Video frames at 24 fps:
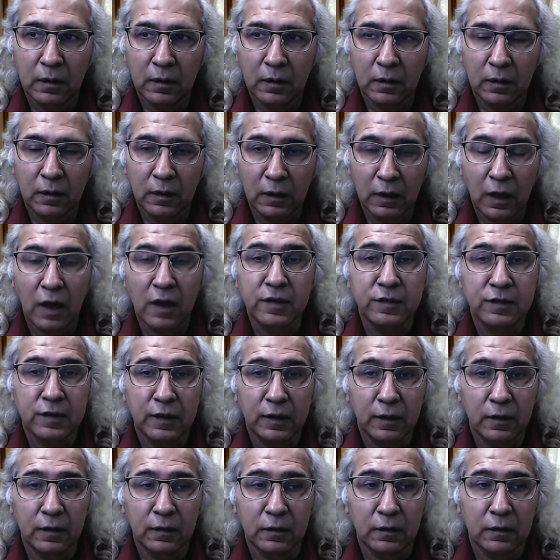
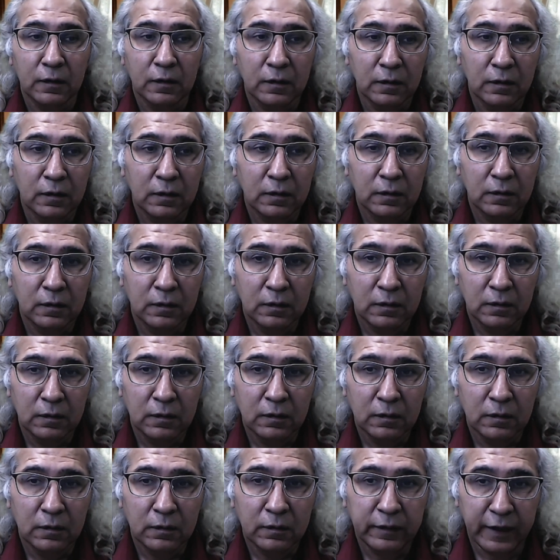classical
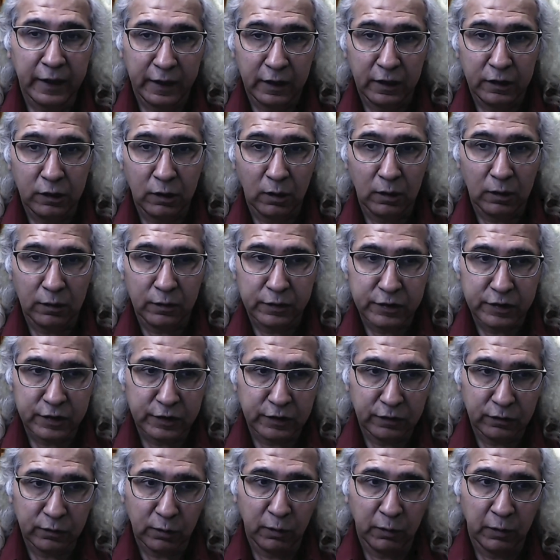narratology.
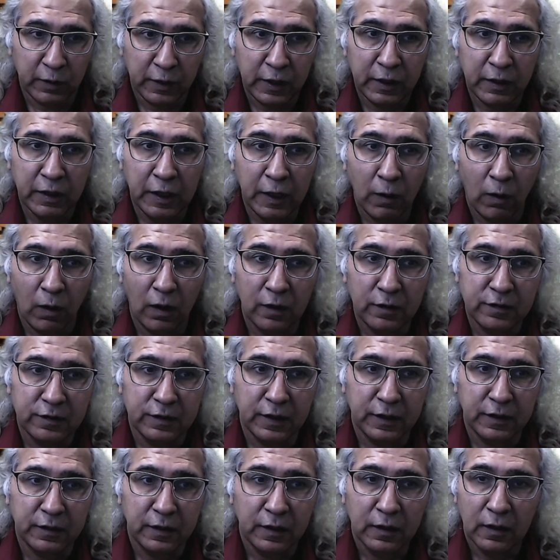So he calls
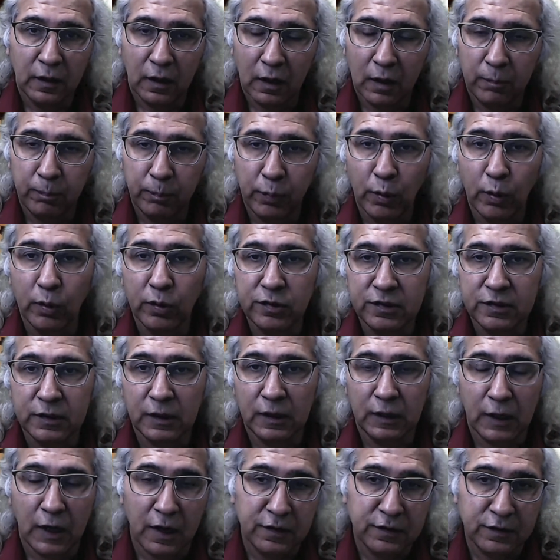it a post
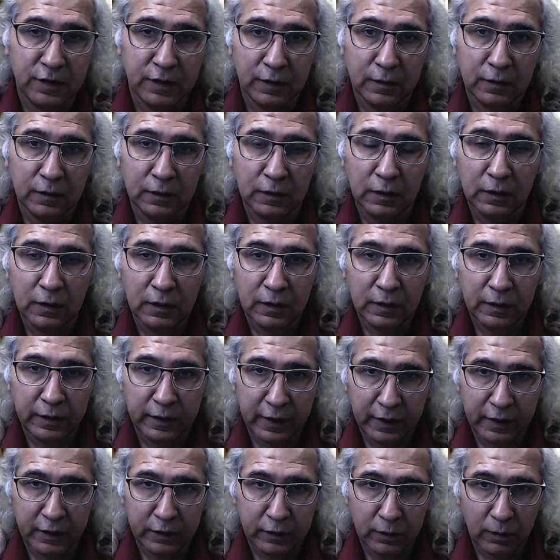classical
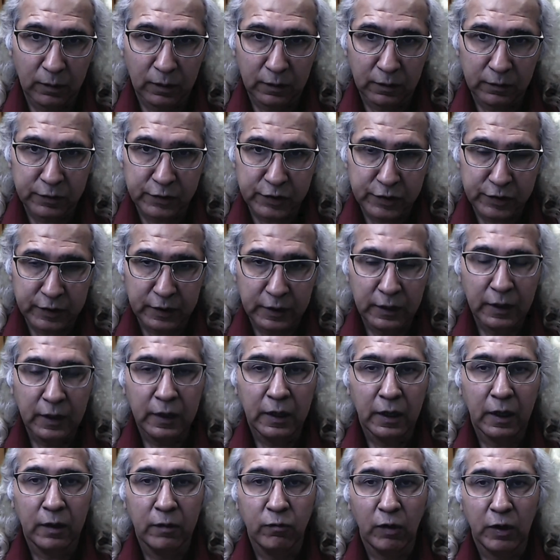narratology.
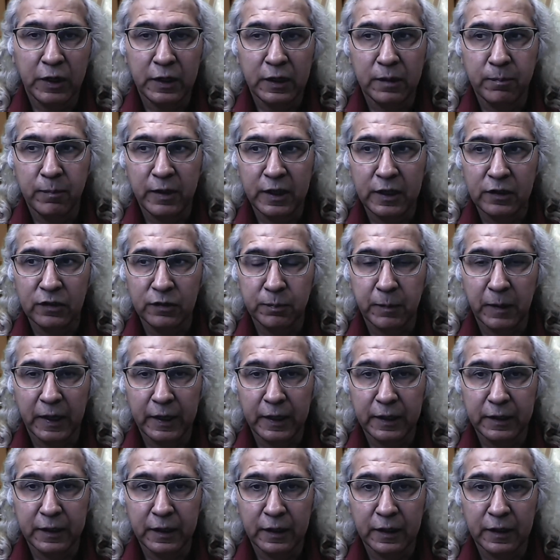And what he means by
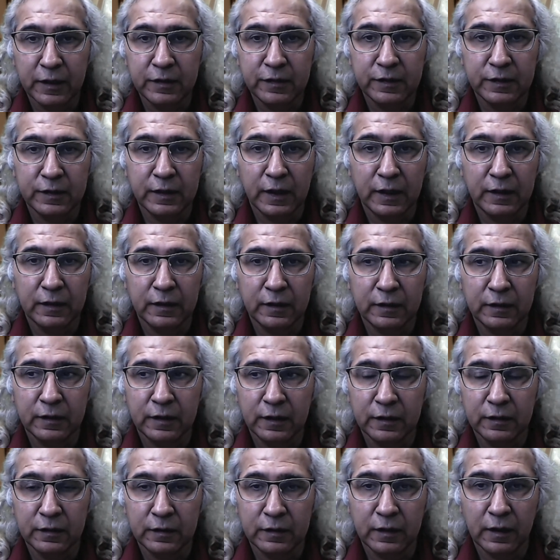it is that
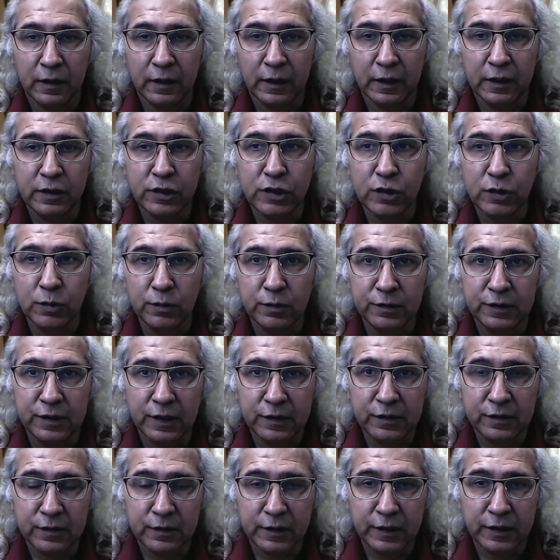the, it
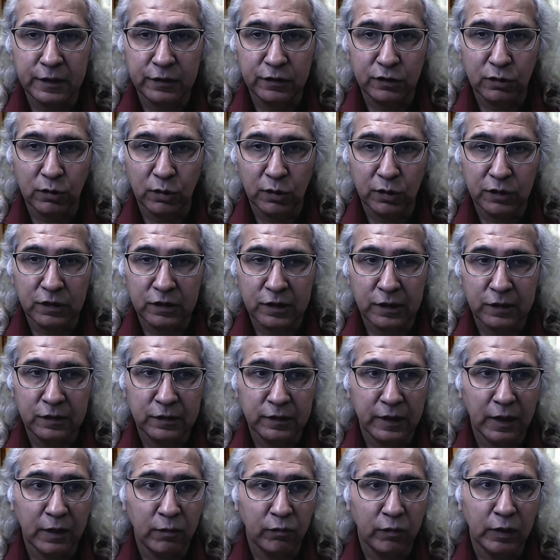uses resources
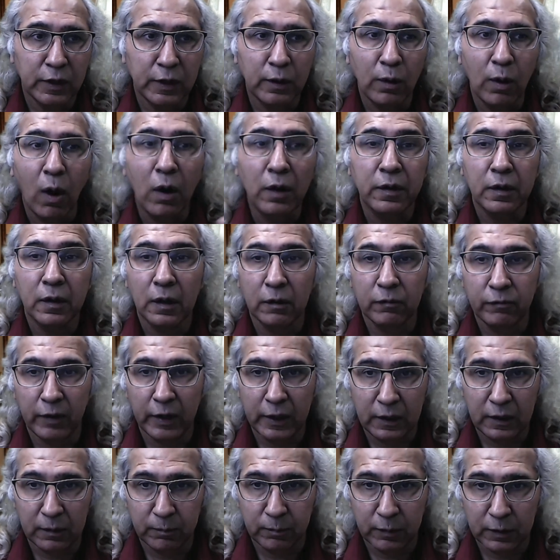that were not
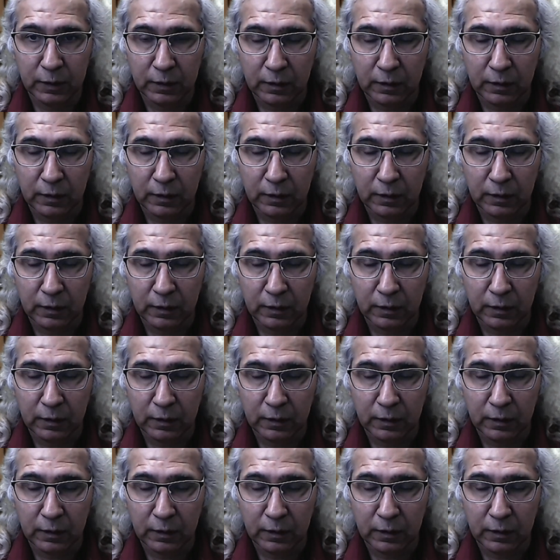available